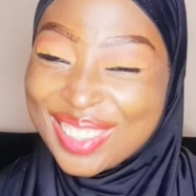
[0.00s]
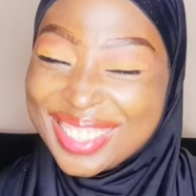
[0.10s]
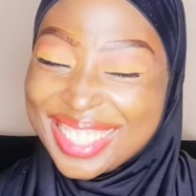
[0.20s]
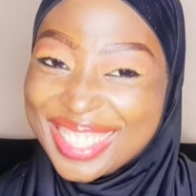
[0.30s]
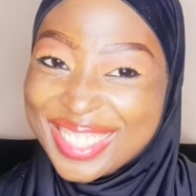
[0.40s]

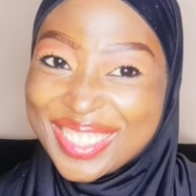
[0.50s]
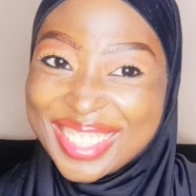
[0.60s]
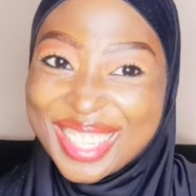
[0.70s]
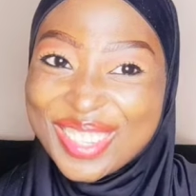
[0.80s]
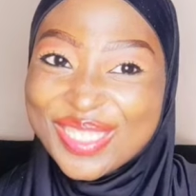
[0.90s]
she looks
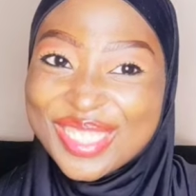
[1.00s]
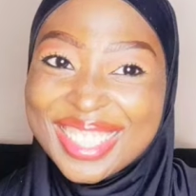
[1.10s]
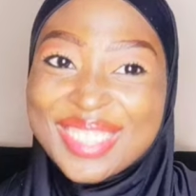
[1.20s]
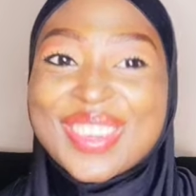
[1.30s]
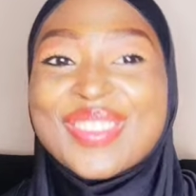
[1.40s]

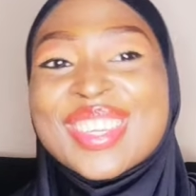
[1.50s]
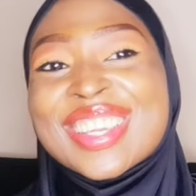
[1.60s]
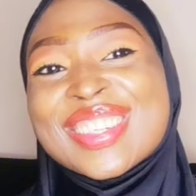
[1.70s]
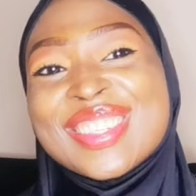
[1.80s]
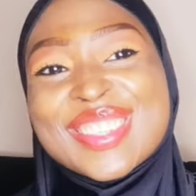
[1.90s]
lovely. Baby
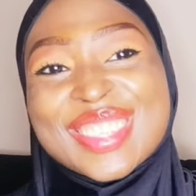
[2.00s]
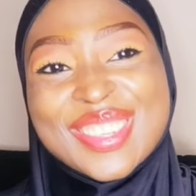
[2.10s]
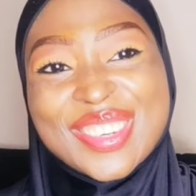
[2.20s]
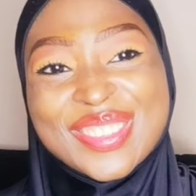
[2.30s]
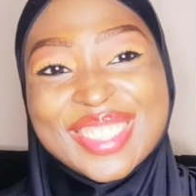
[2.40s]
girl looks
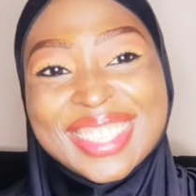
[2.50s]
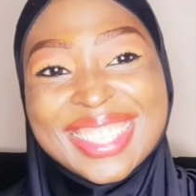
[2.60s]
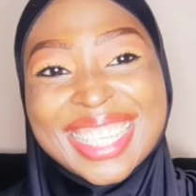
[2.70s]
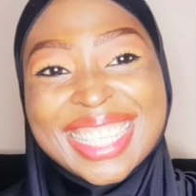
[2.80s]
lovely.